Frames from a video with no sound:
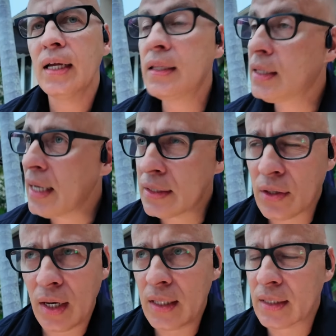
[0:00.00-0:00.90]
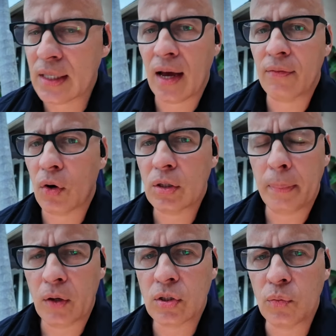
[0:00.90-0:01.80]
It certainly doesn't have all the
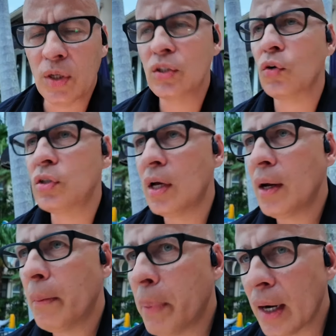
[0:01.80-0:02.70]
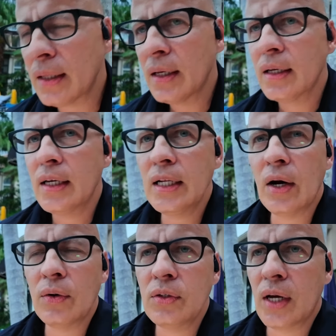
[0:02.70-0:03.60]
bells and whistles, but you
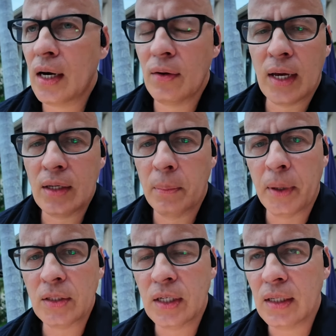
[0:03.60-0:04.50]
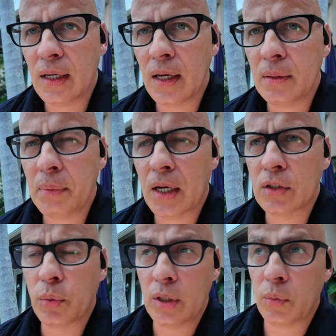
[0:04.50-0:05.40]
got to look at your budget, and
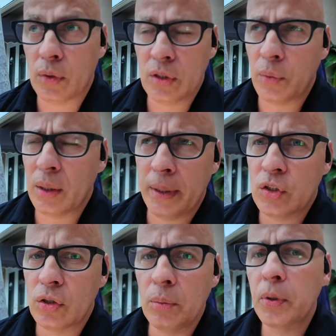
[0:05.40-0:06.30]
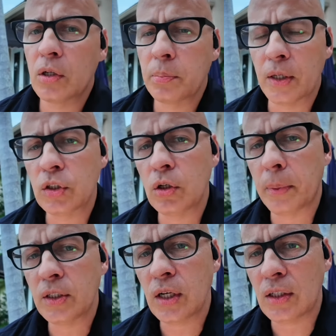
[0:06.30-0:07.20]
because what you want to make sure you put as much of your
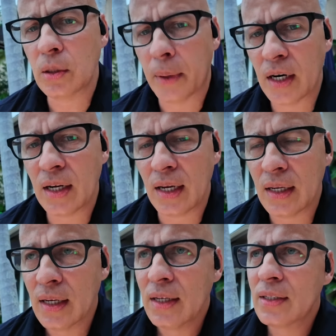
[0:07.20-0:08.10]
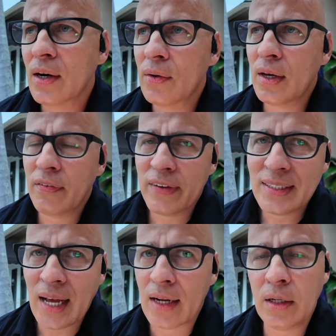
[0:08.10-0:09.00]
budget into marketing. So if
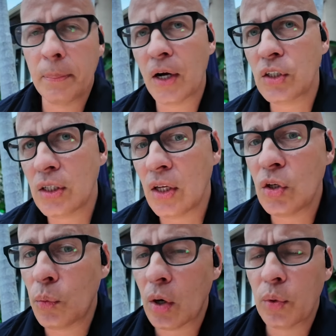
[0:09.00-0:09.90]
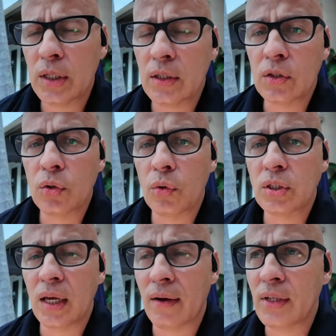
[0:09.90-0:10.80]
it's not in your budget, then you work within the
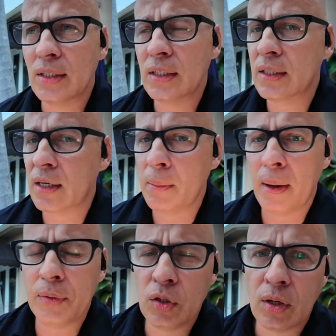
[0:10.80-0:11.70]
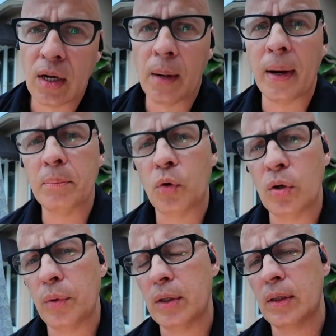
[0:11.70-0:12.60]
tools that you have necessary. Maybe you can come on
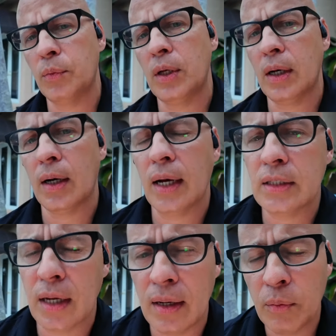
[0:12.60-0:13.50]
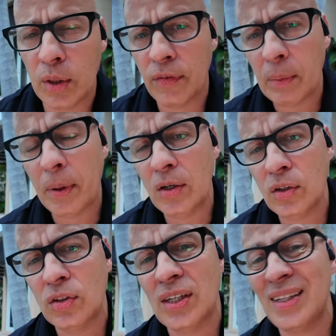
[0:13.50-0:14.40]
board as one of our
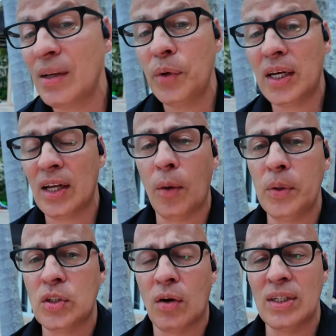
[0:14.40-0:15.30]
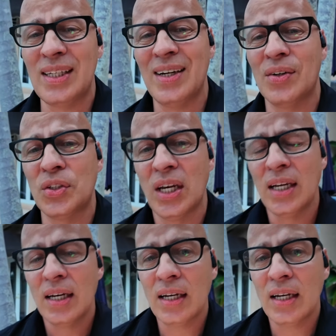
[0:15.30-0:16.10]
partners, and then we can help you sell the deals.